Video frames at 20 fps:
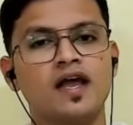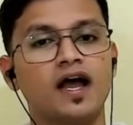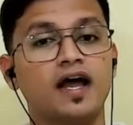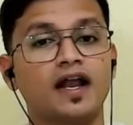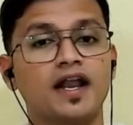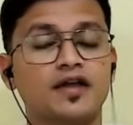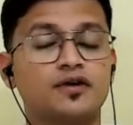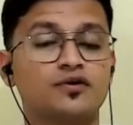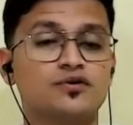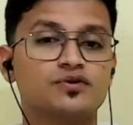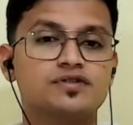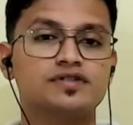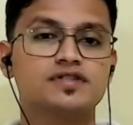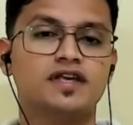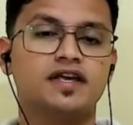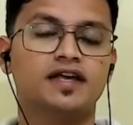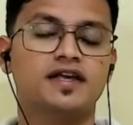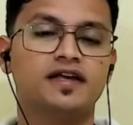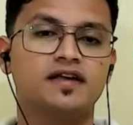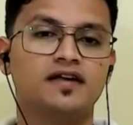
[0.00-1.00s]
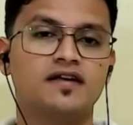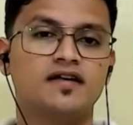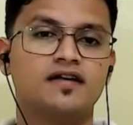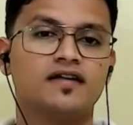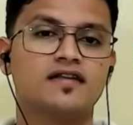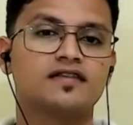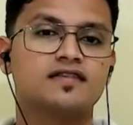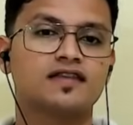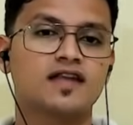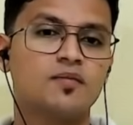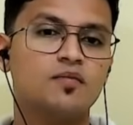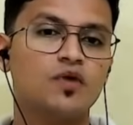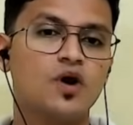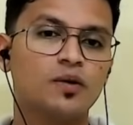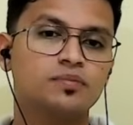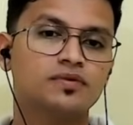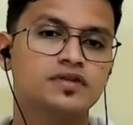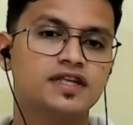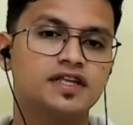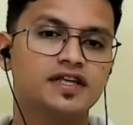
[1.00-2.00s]
And I could see some
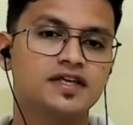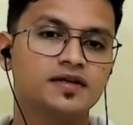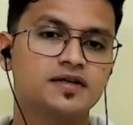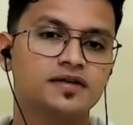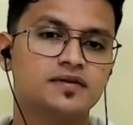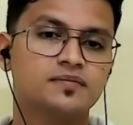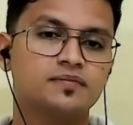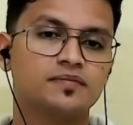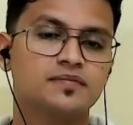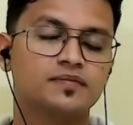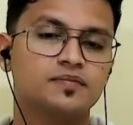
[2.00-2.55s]
of the